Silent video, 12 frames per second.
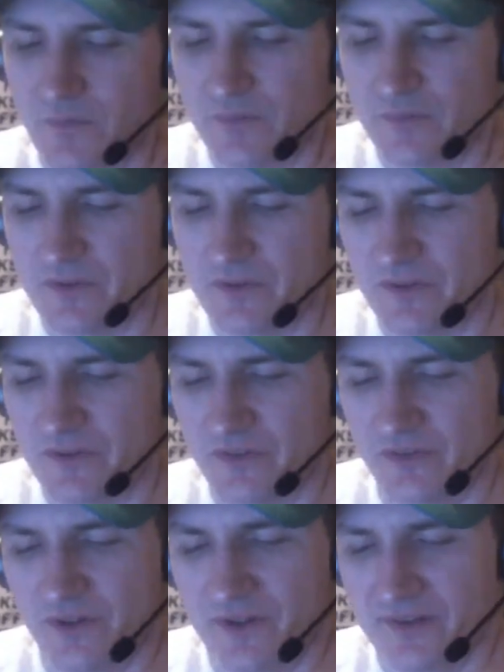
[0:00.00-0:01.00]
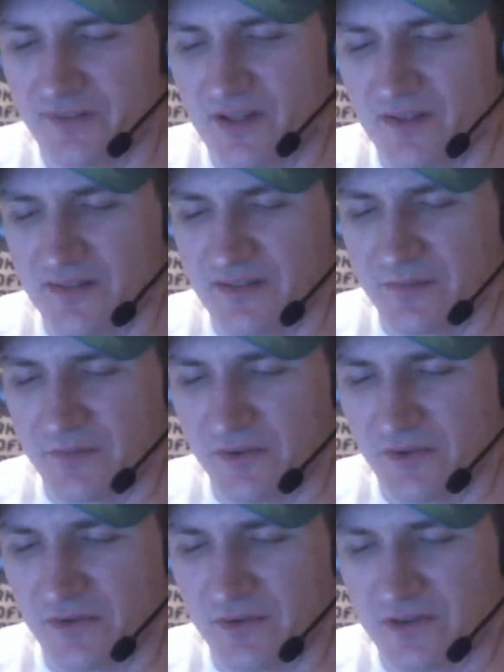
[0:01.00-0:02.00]
mean, because you look at that team
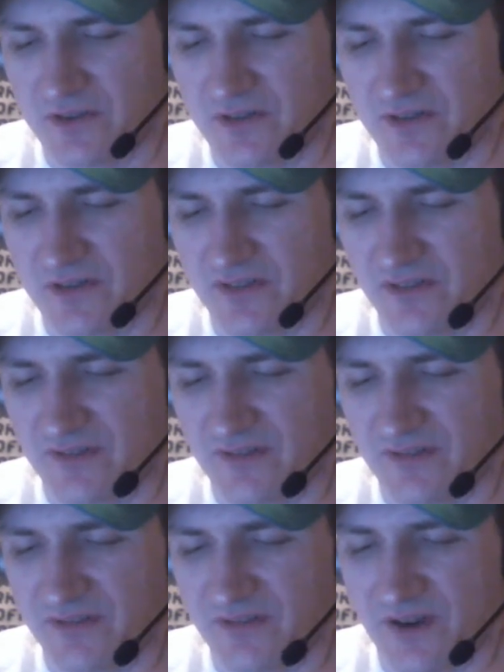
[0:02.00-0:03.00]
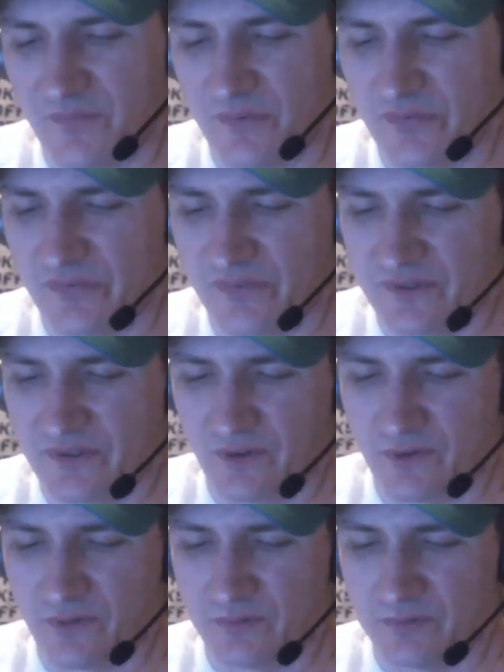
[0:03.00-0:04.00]
too, and obviously,
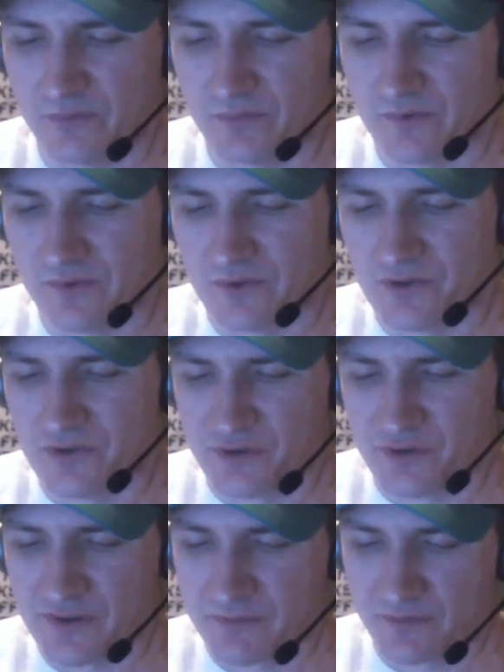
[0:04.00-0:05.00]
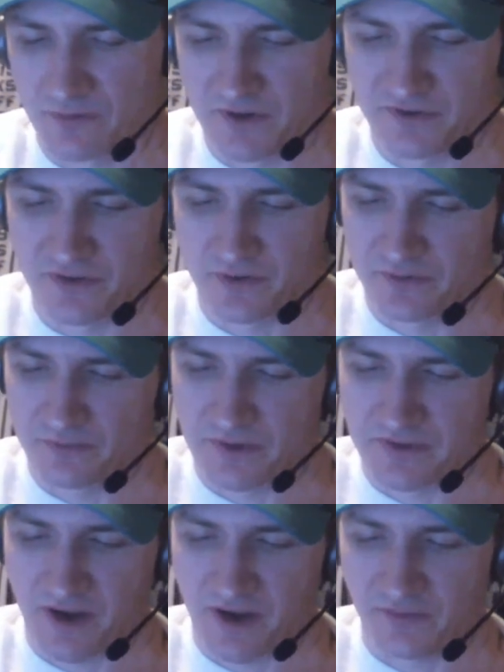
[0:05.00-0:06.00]
the journeyman ratio is much
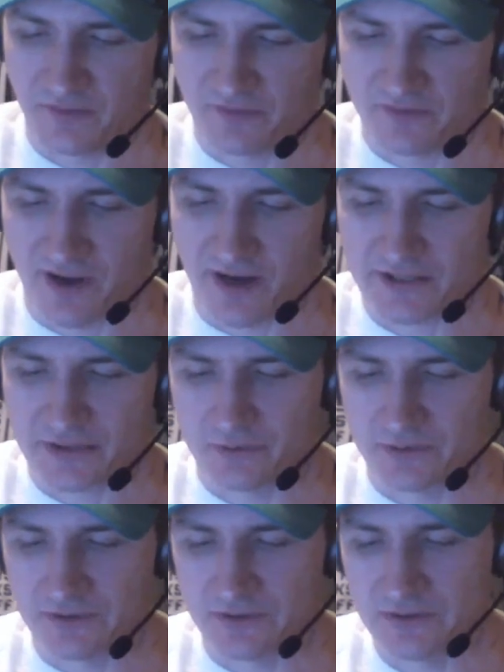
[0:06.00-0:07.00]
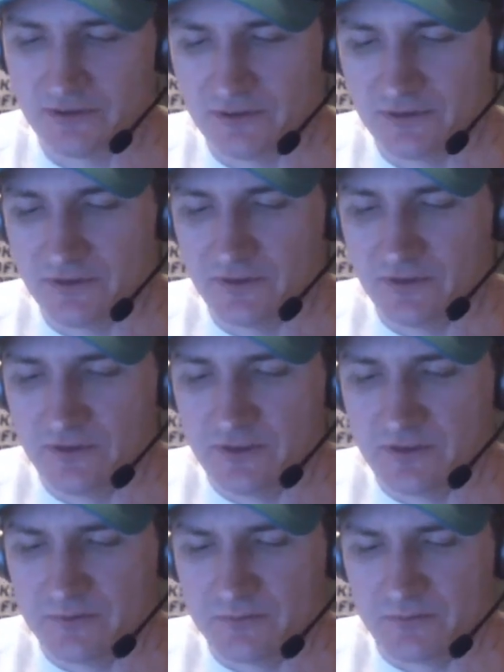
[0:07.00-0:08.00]
higher than the actual
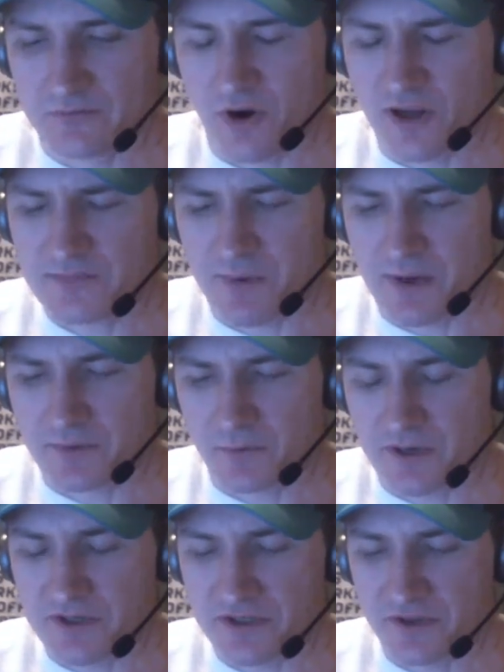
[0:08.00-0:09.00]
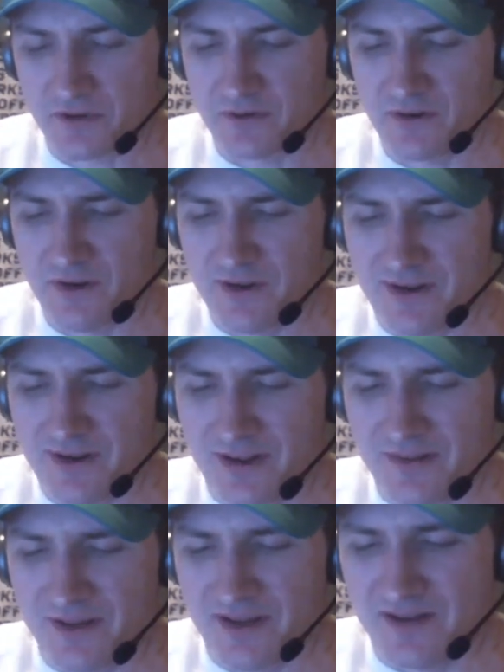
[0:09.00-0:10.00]
prospect ratio.
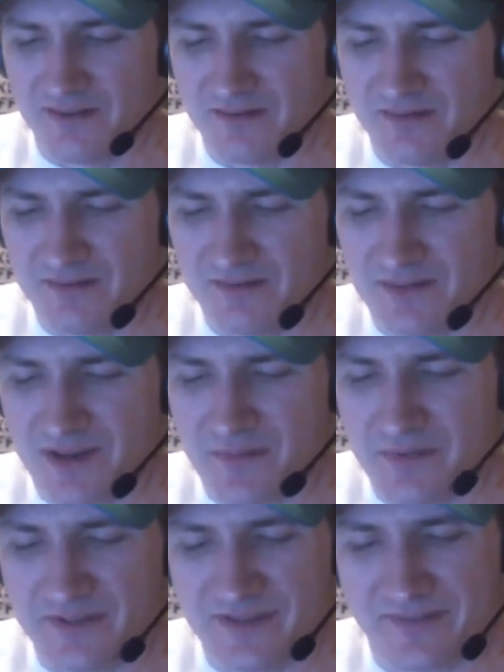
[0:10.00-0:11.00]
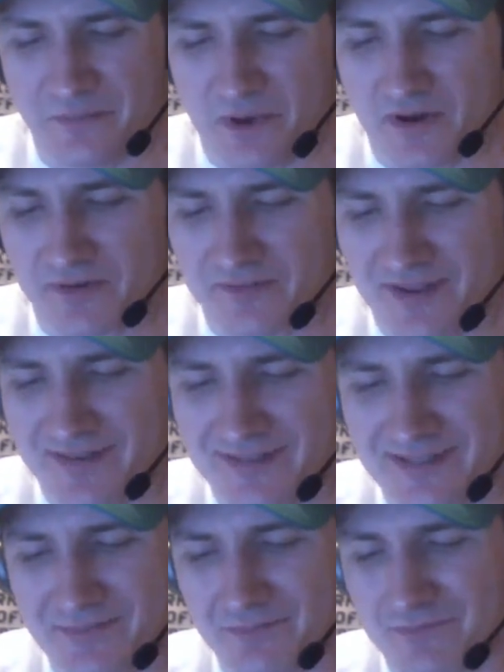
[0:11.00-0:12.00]
And then, I mean, let's be honest, that
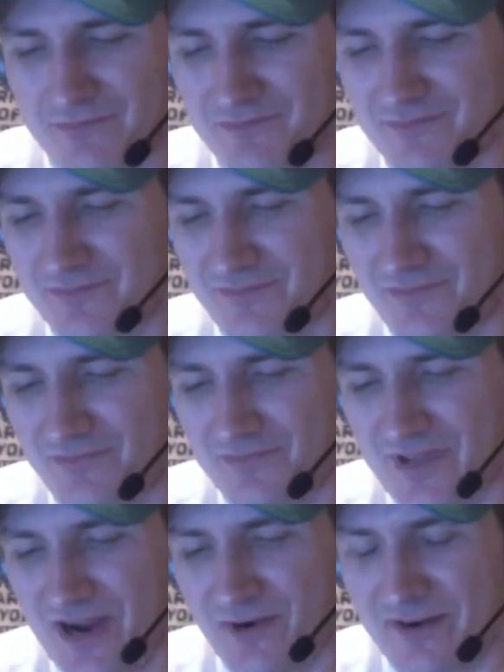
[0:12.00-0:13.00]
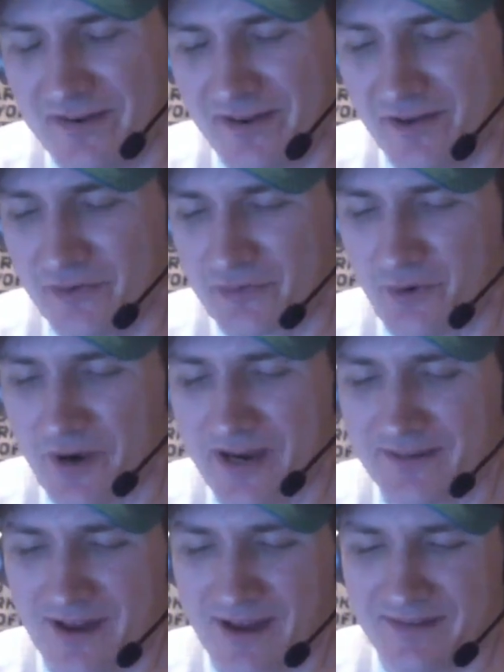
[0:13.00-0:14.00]
team, Aaron Dell
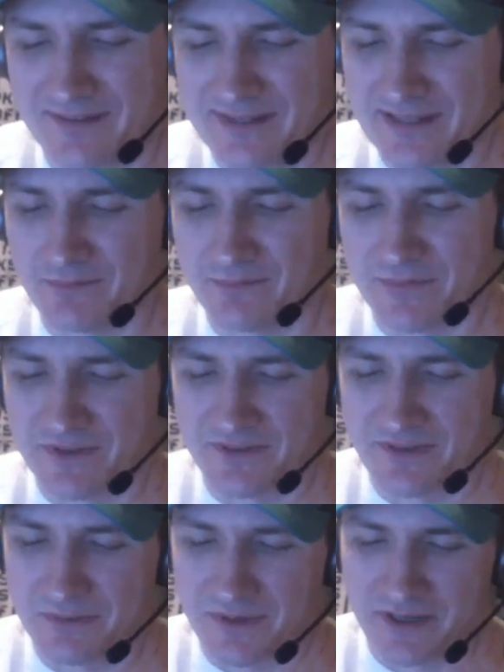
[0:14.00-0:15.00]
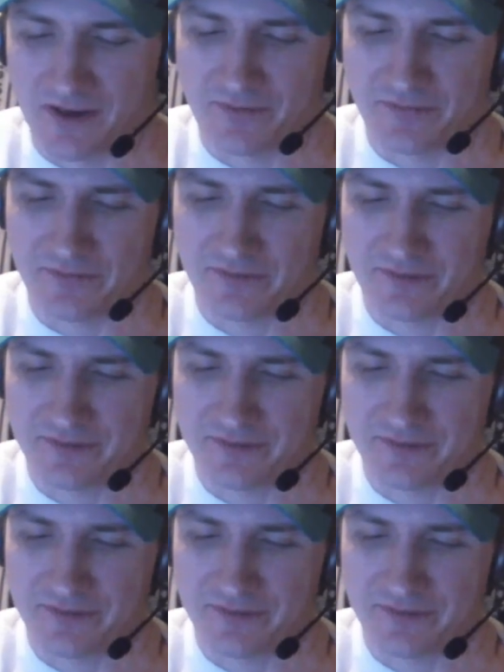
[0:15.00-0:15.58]
dragged that team into the playoffs.